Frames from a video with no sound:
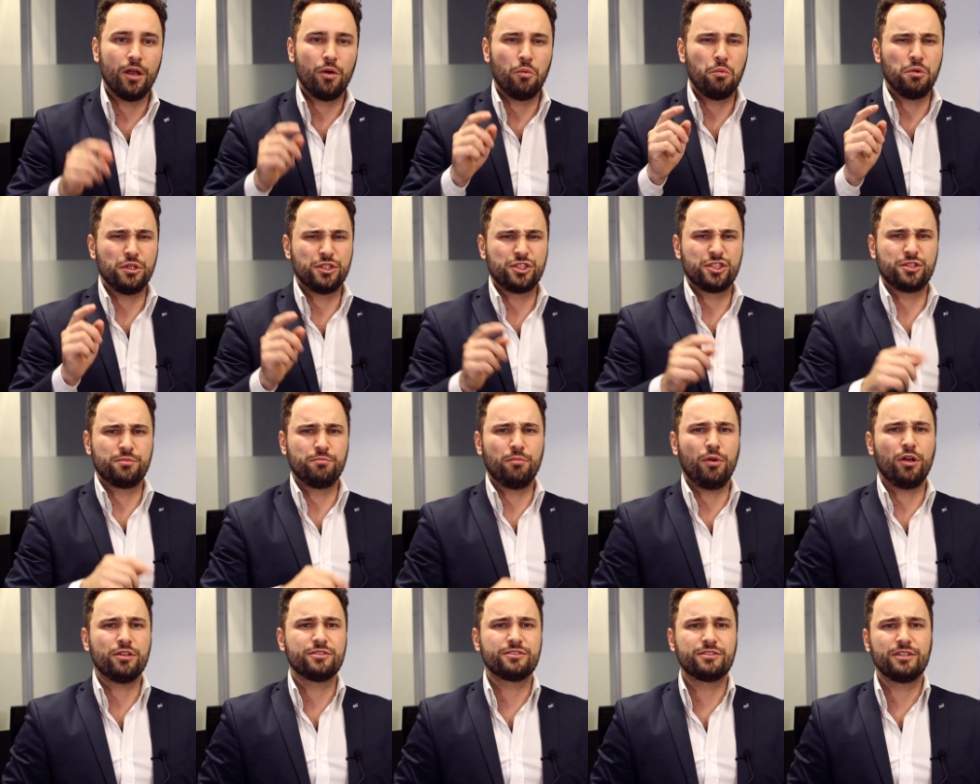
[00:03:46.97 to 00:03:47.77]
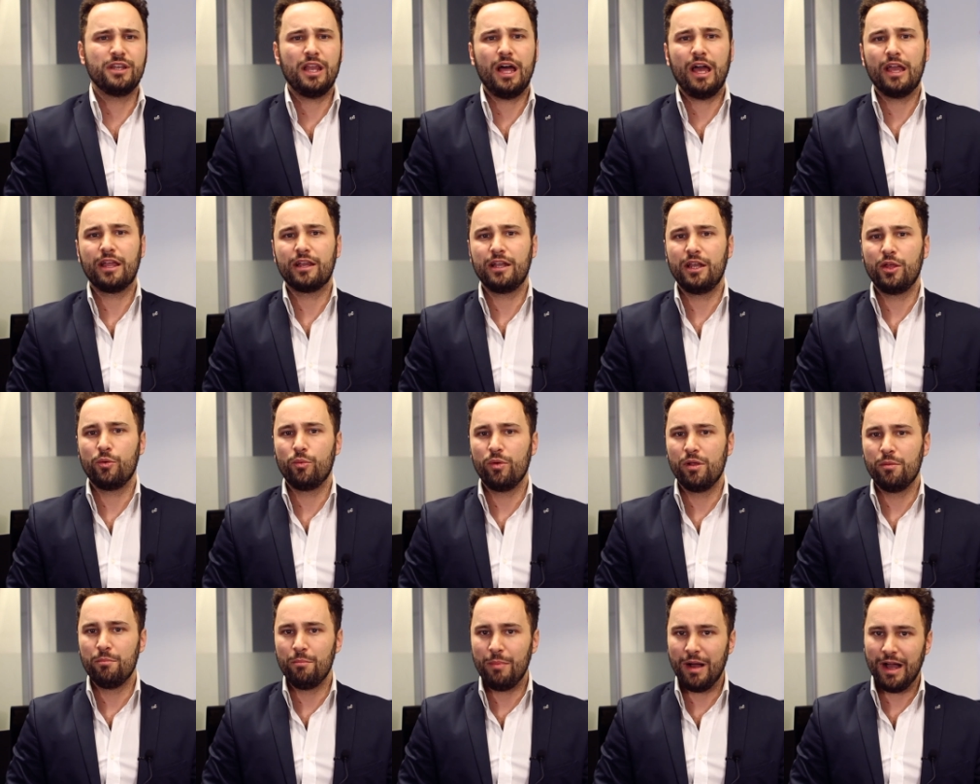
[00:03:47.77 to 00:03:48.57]
which most likely
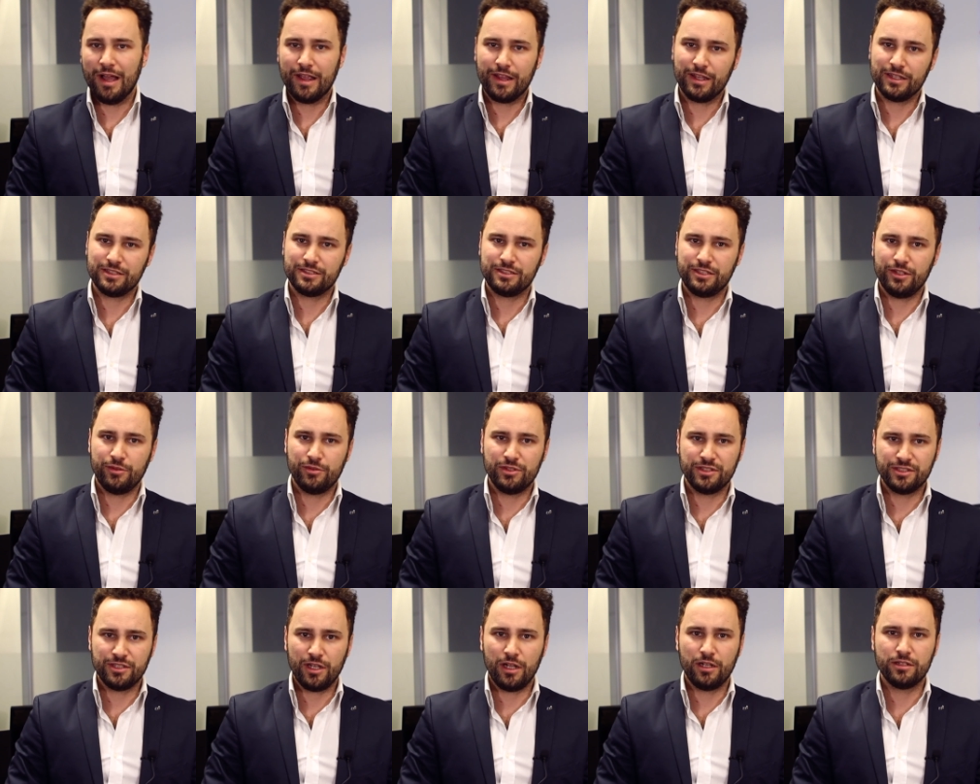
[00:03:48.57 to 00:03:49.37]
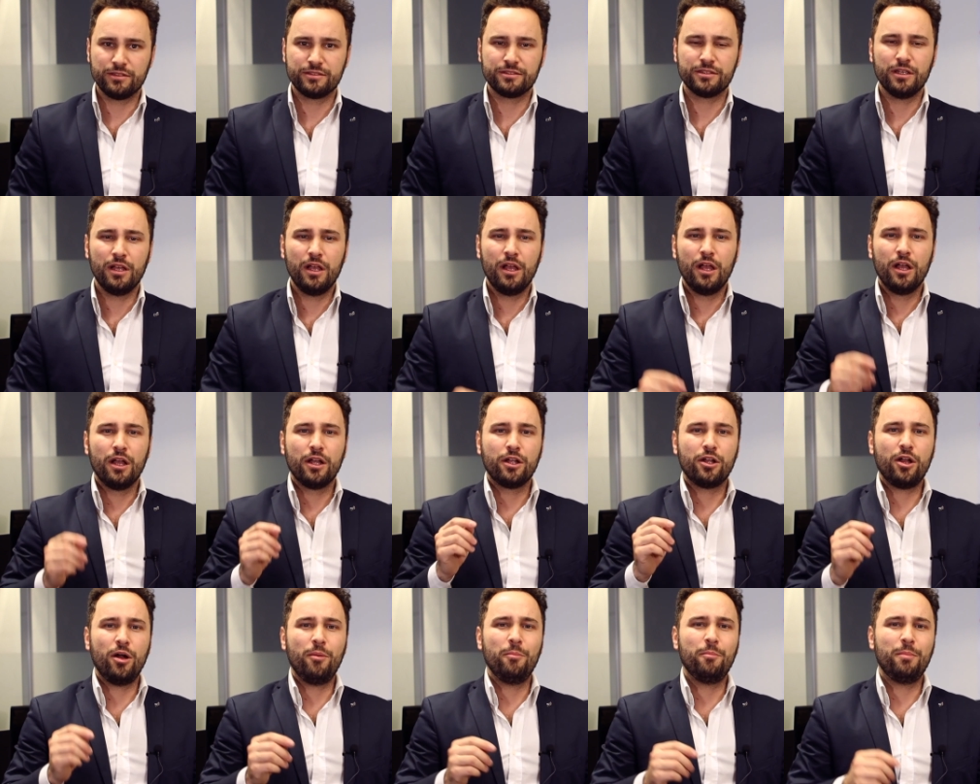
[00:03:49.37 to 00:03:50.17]
will bias the results,
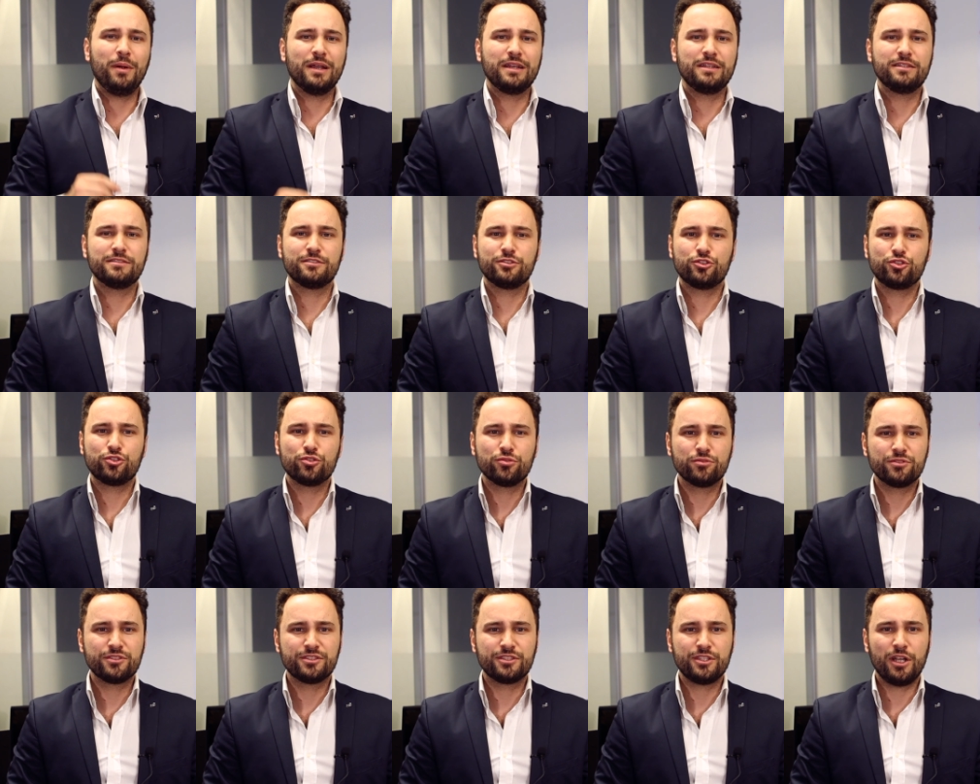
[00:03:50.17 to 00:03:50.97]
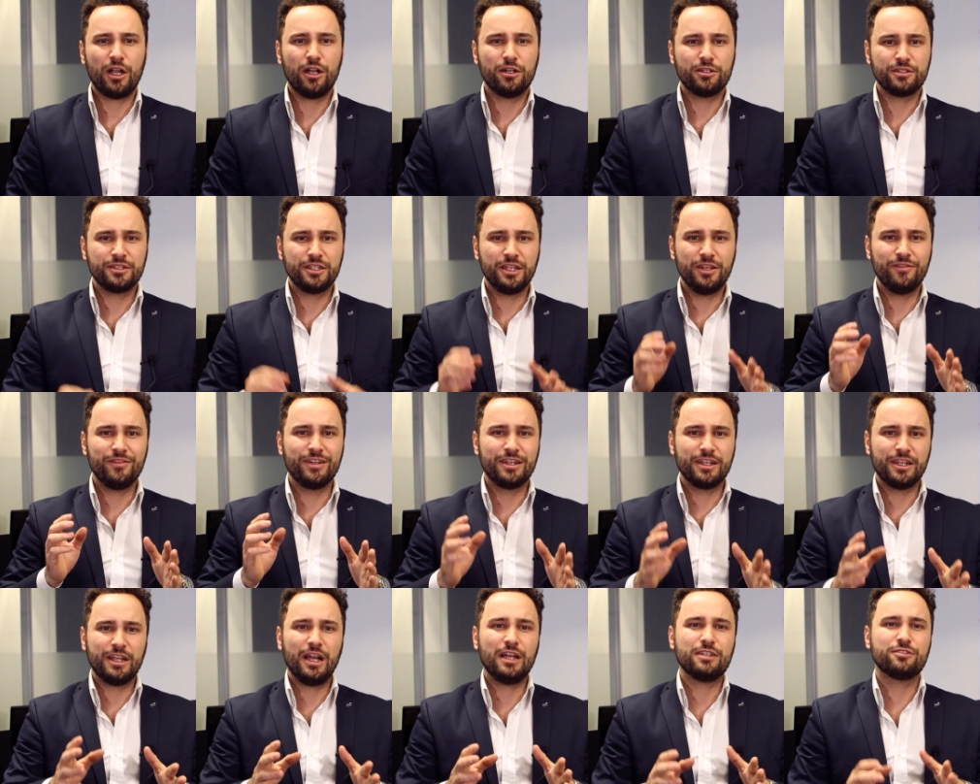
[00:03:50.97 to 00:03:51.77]
companies should start
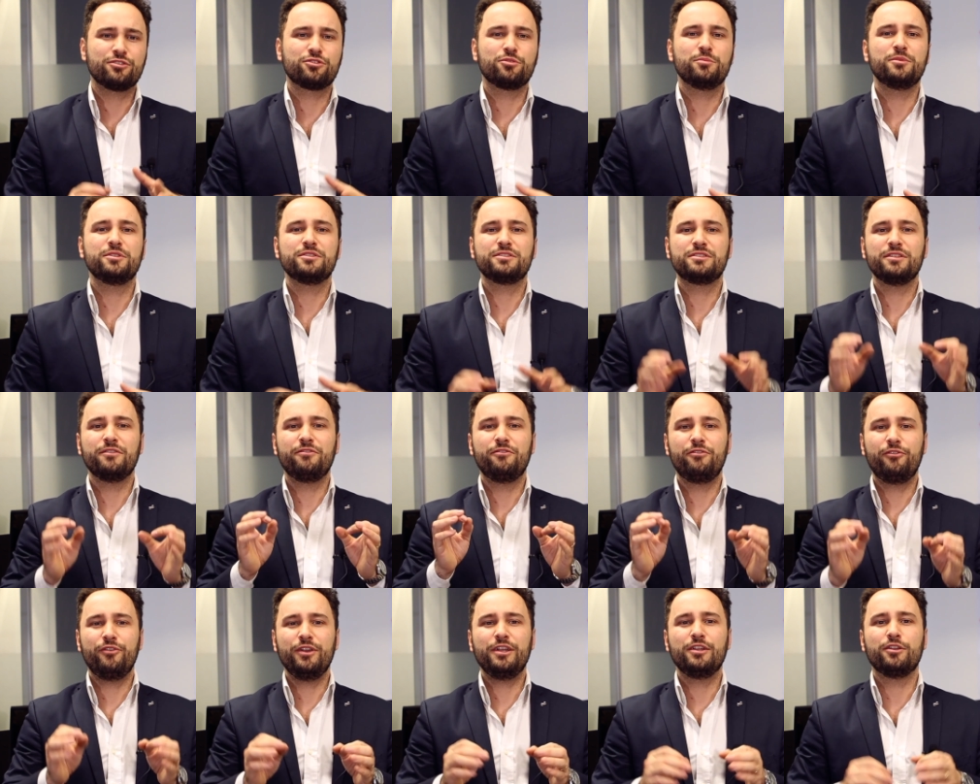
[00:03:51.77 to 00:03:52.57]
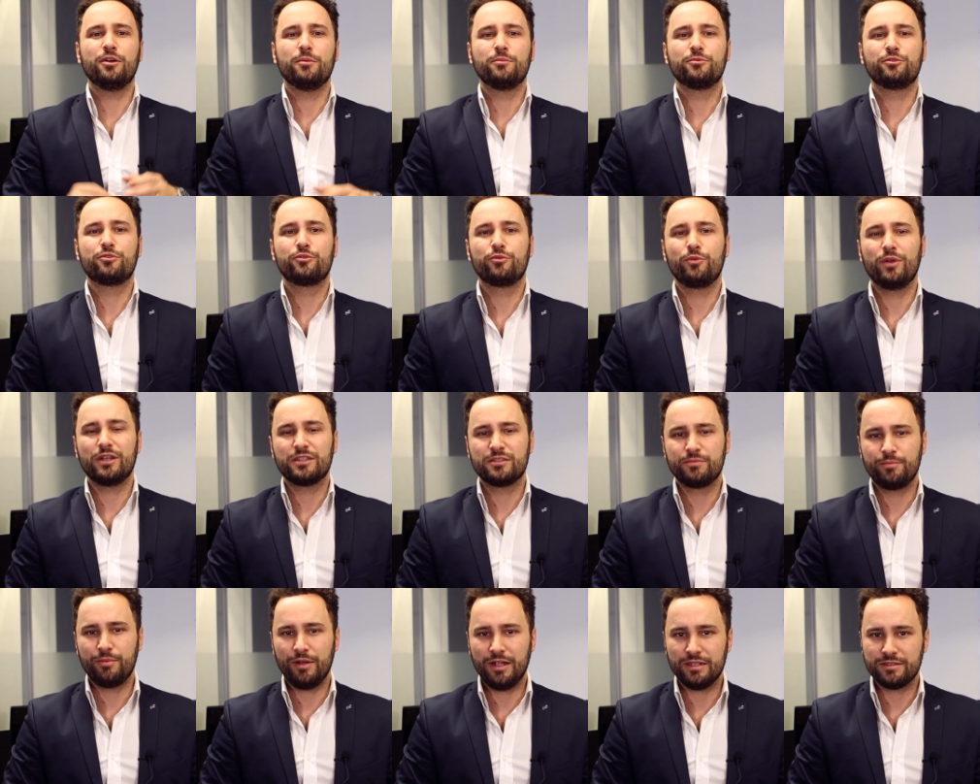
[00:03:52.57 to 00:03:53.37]
giving customers the freedom to
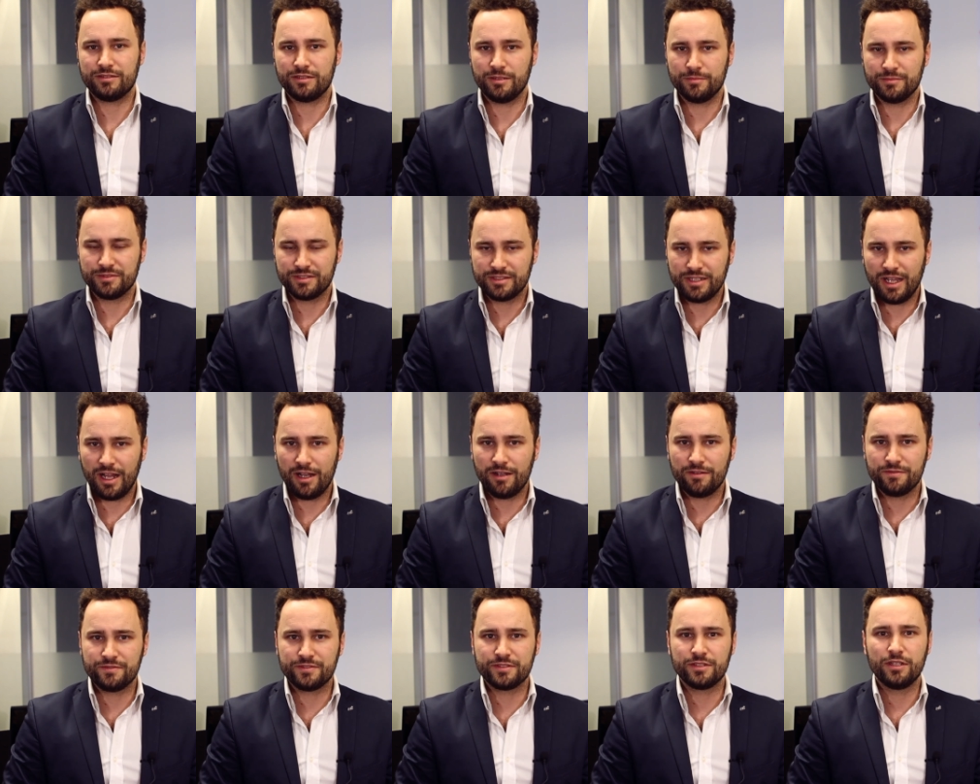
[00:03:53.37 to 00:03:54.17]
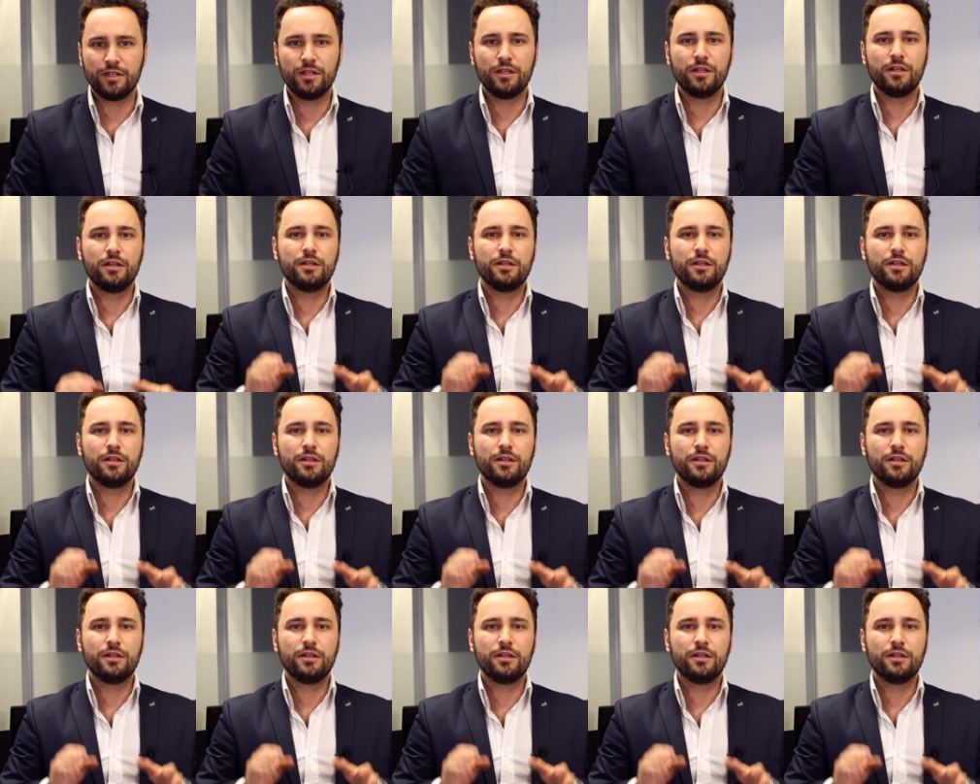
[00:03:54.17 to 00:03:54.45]
express themselves